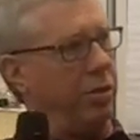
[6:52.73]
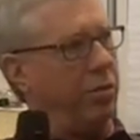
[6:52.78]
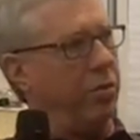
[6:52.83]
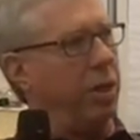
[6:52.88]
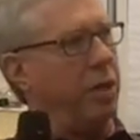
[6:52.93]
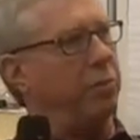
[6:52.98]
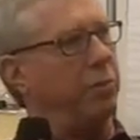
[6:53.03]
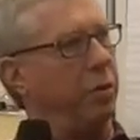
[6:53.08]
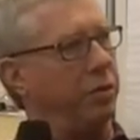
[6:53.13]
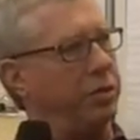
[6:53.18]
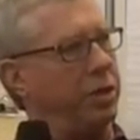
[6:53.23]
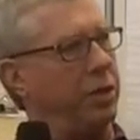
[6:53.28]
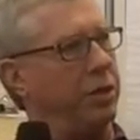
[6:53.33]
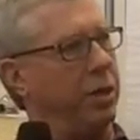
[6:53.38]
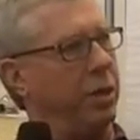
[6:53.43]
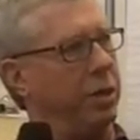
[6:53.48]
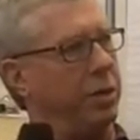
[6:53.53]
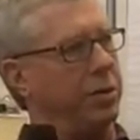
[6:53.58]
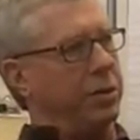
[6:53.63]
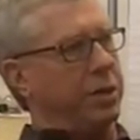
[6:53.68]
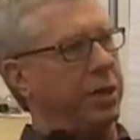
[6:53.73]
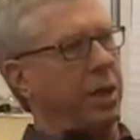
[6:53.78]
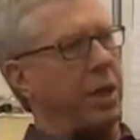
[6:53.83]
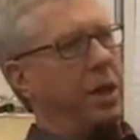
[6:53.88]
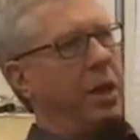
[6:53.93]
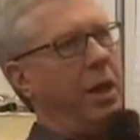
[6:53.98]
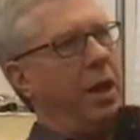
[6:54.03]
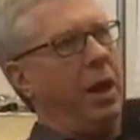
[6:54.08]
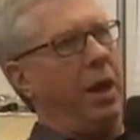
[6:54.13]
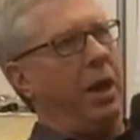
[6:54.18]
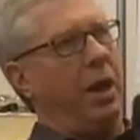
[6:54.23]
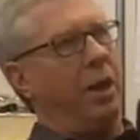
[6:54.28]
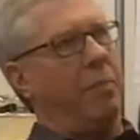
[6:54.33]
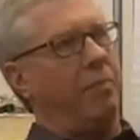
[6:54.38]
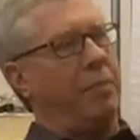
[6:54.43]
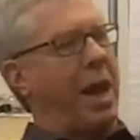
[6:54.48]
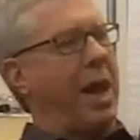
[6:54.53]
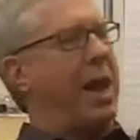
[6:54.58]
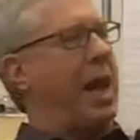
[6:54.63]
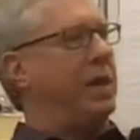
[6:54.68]
you know, multi-nodes,
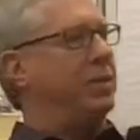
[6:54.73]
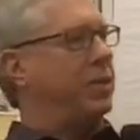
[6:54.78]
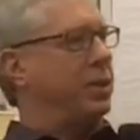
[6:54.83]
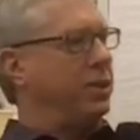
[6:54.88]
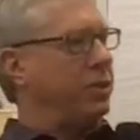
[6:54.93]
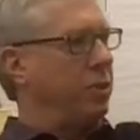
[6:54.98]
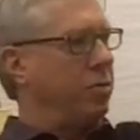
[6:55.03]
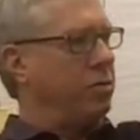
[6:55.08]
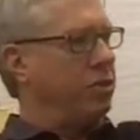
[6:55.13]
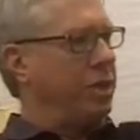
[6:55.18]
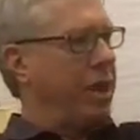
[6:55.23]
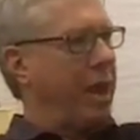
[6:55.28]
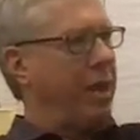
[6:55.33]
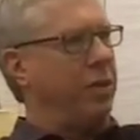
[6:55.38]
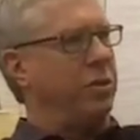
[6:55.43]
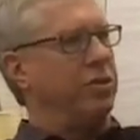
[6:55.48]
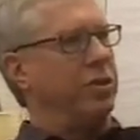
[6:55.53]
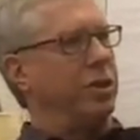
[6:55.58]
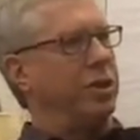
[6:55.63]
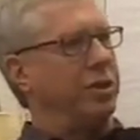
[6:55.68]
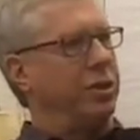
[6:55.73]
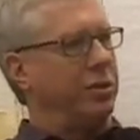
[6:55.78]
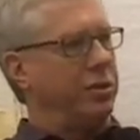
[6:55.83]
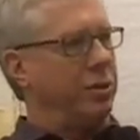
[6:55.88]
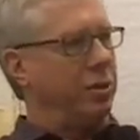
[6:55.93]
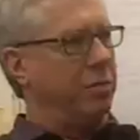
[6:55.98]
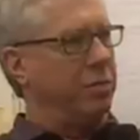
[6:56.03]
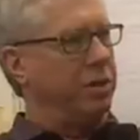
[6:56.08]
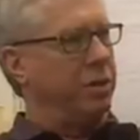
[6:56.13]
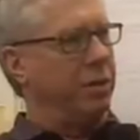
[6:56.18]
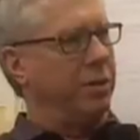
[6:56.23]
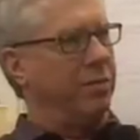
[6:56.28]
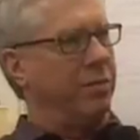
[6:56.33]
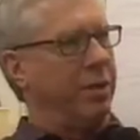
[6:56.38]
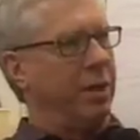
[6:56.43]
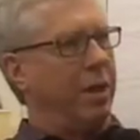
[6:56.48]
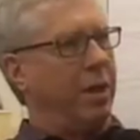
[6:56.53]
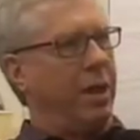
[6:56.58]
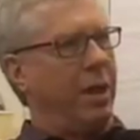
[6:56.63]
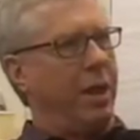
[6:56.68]
um, that has its own challenges in terms of,